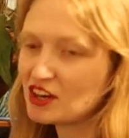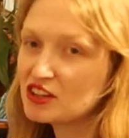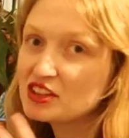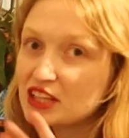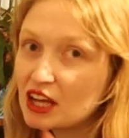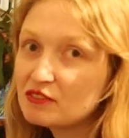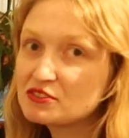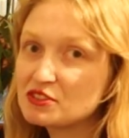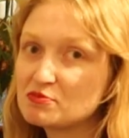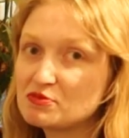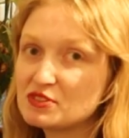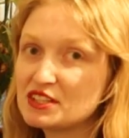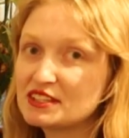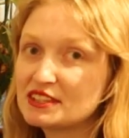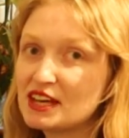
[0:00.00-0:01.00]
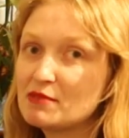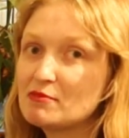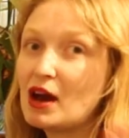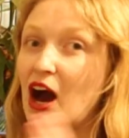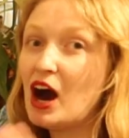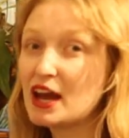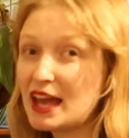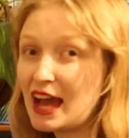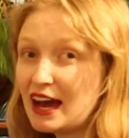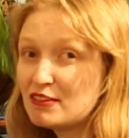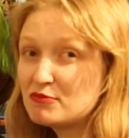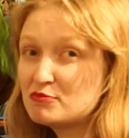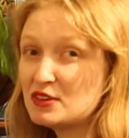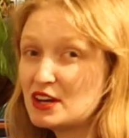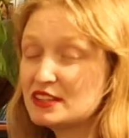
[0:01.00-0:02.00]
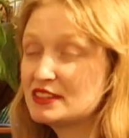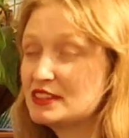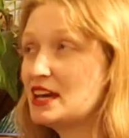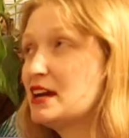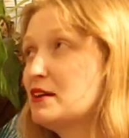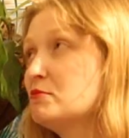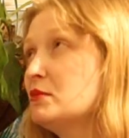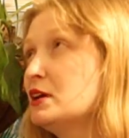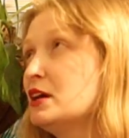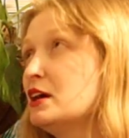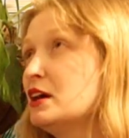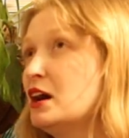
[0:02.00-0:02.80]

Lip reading: I'd love to breed them. I have bred them.